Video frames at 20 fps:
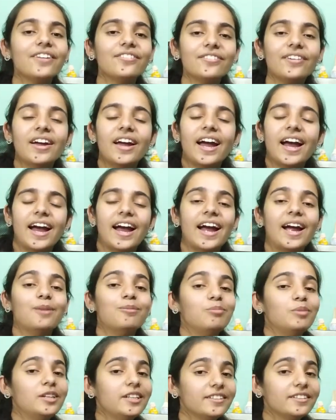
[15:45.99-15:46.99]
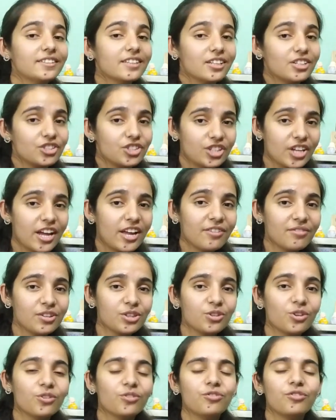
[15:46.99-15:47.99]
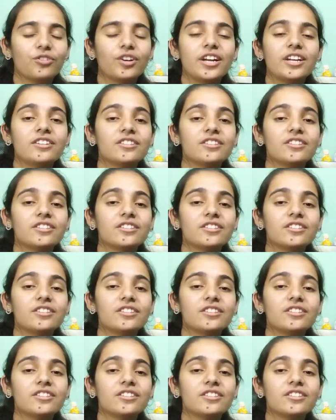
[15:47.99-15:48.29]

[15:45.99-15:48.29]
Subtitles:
and please share with your friends,